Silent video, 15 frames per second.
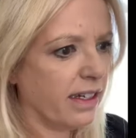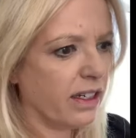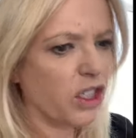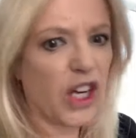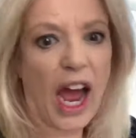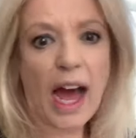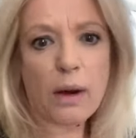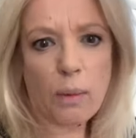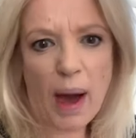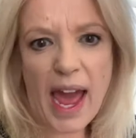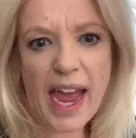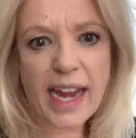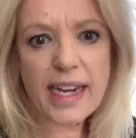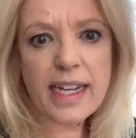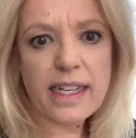John
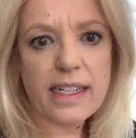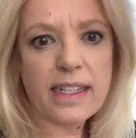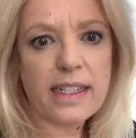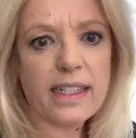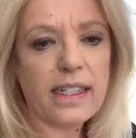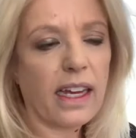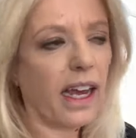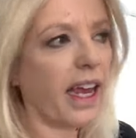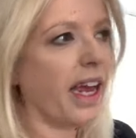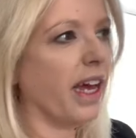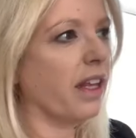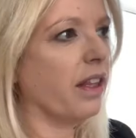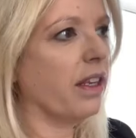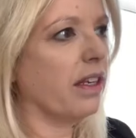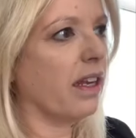Wayne
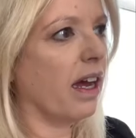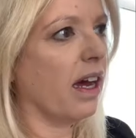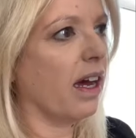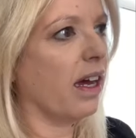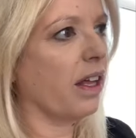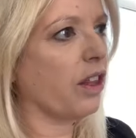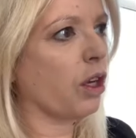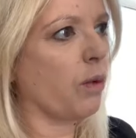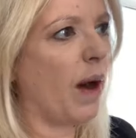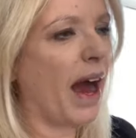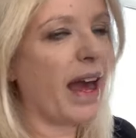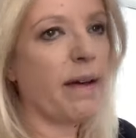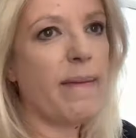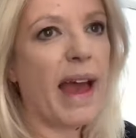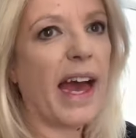in uh, The
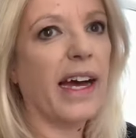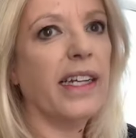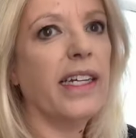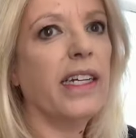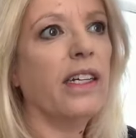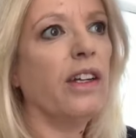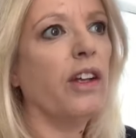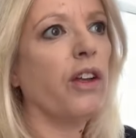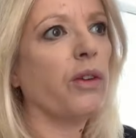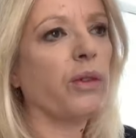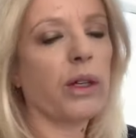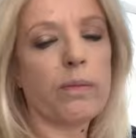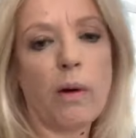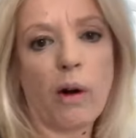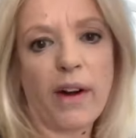Quiet Man
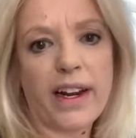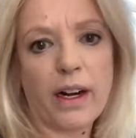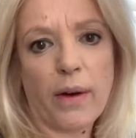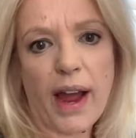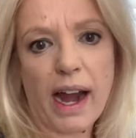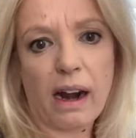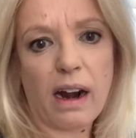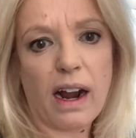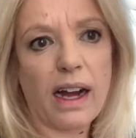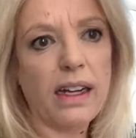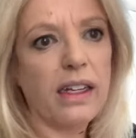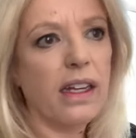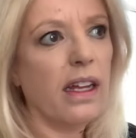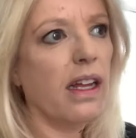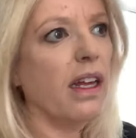with Maureen O'Hara,
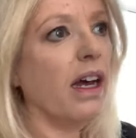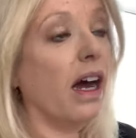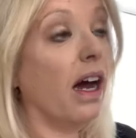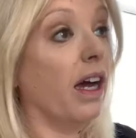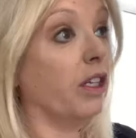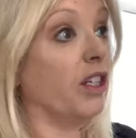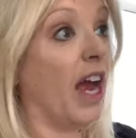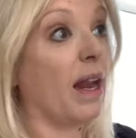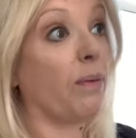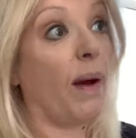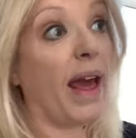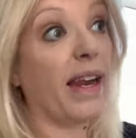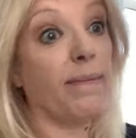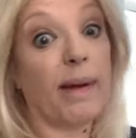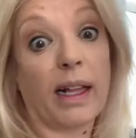uh, John
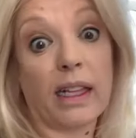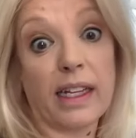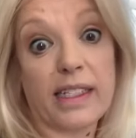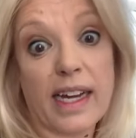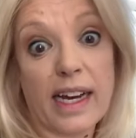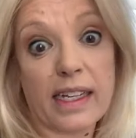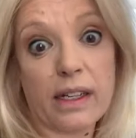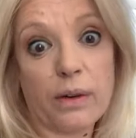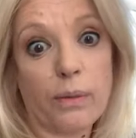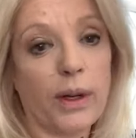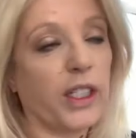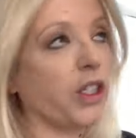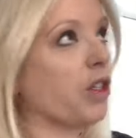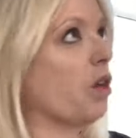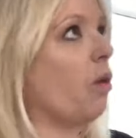Wayne and McLintock,
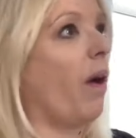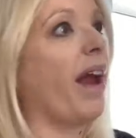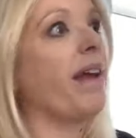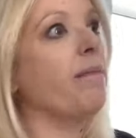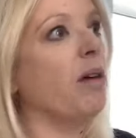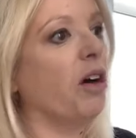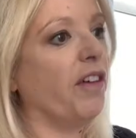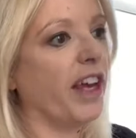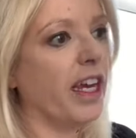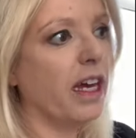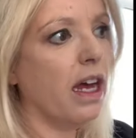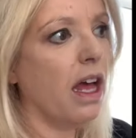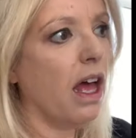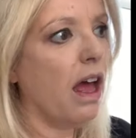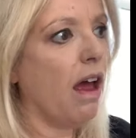which is a great movie,
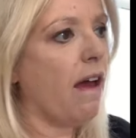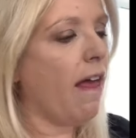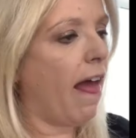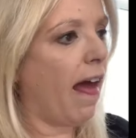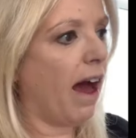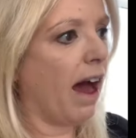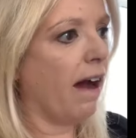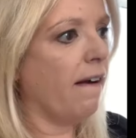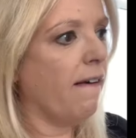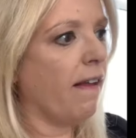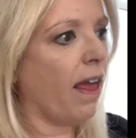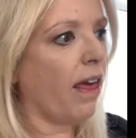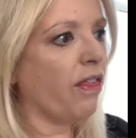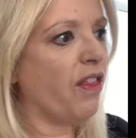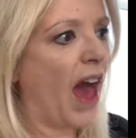uh,
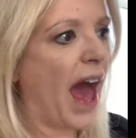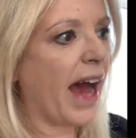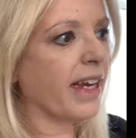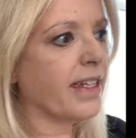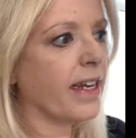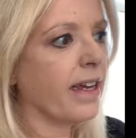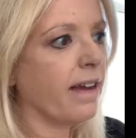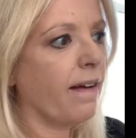that